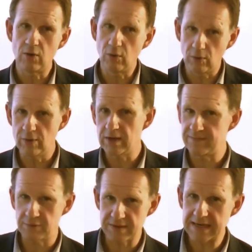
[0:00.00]
or
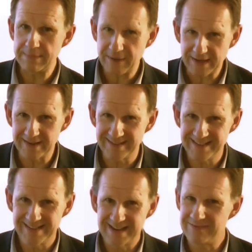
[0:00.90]
if you're sleeping,
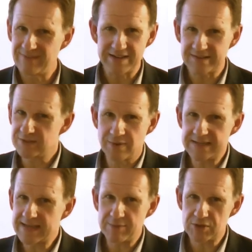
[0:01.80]
that doesn't do
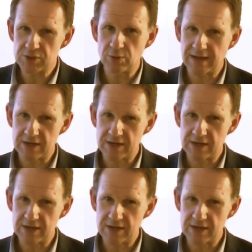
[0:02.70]
any damage at all.